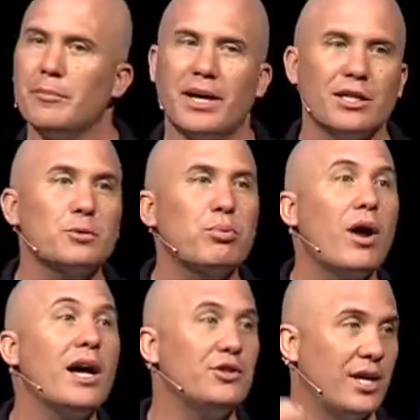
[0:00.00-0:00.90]
about his
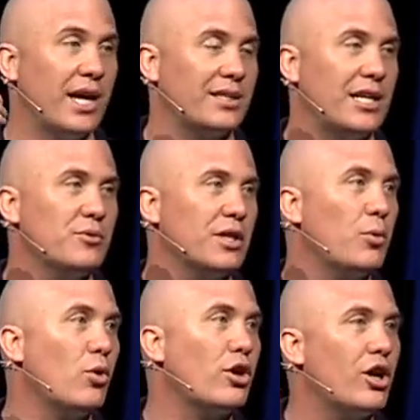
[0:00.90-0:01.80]
project that he was going
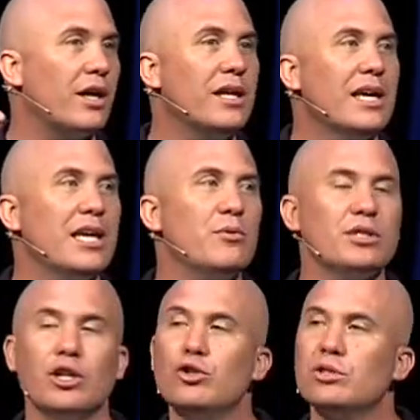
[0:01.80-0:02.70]
to work on. He was
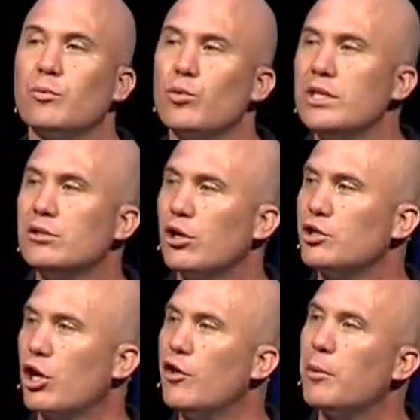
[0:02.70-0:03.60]
going to do some
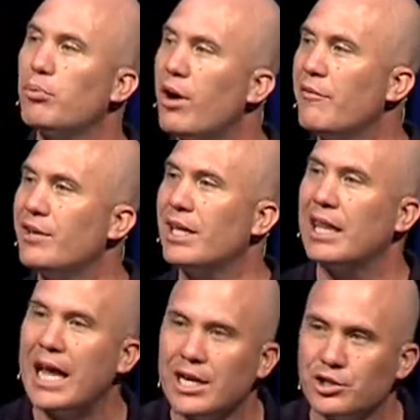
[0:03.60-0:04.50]
research on the prophet
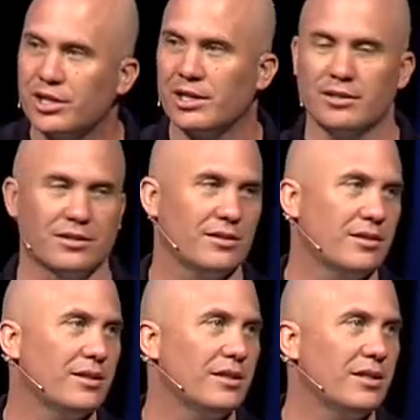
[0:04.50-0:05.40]
Elisha.
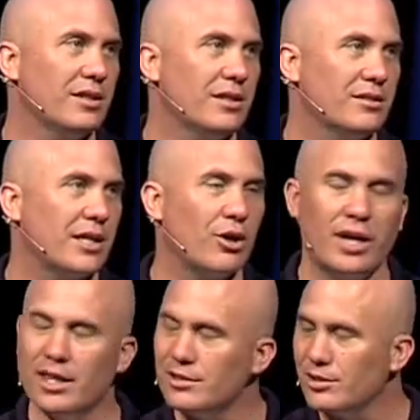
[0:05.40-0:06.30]
Like,
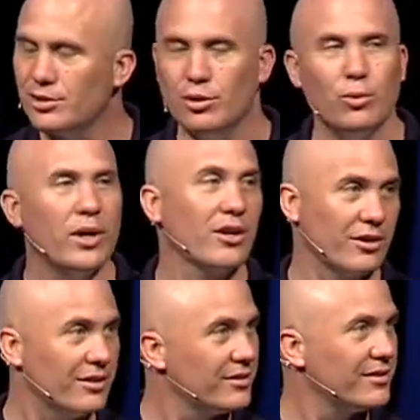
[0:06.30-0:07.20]
okay, this is too
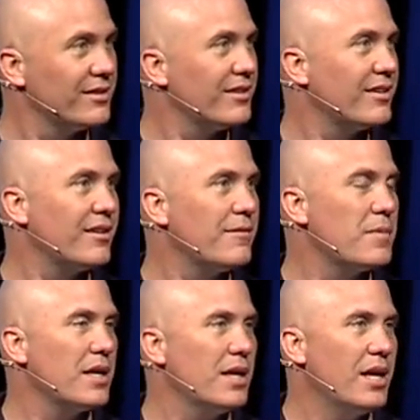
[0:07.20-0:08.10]
weird.
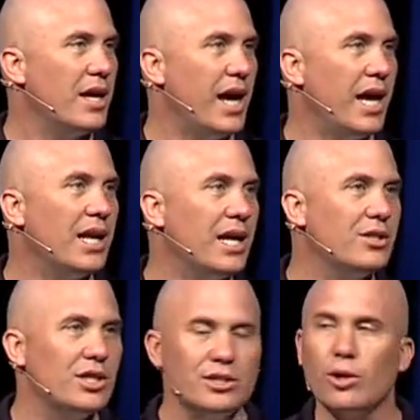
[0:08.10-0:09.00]
And
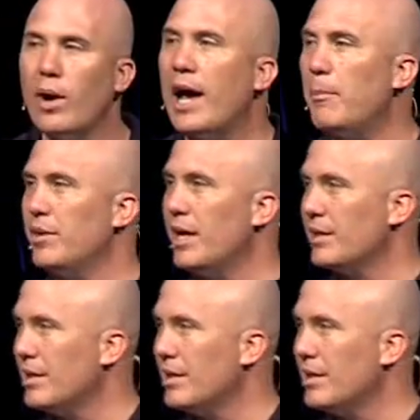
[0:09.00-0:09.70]
it just so happened that the